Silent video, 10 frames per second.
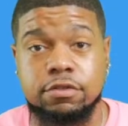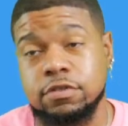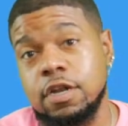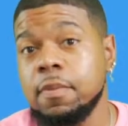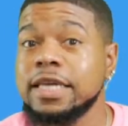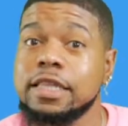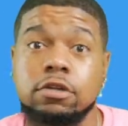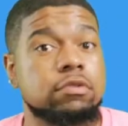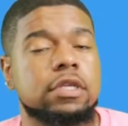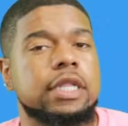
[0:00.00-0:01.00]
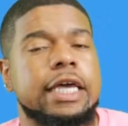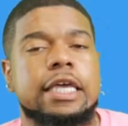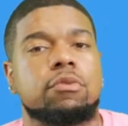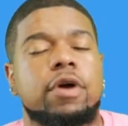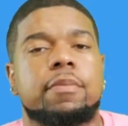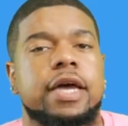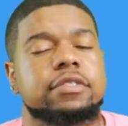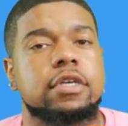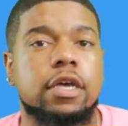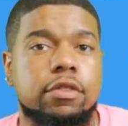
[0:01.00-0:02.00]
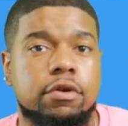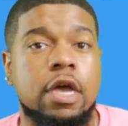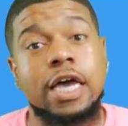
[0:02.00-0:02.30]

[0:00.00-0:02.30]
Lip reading: So they might literally like get right back together.